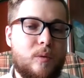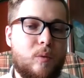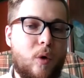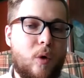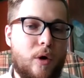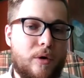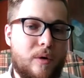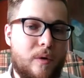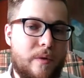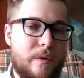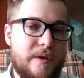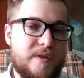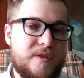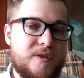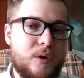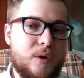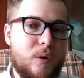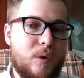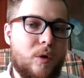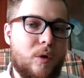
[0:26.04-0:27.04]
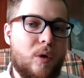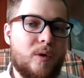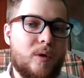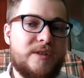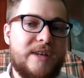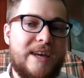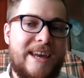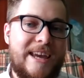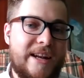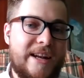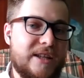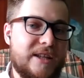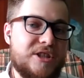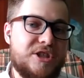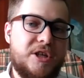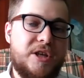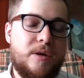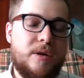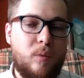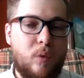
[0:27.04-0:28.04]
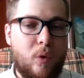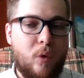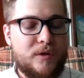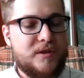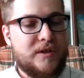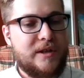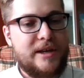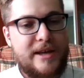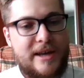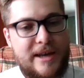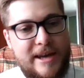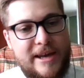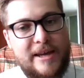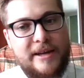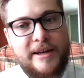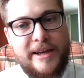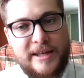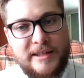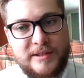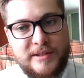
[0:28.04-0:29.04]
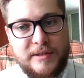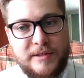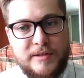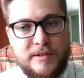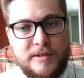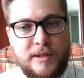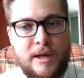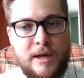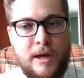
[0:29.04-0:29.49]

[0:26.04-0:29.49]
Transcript: work on the so called energy water air nexus.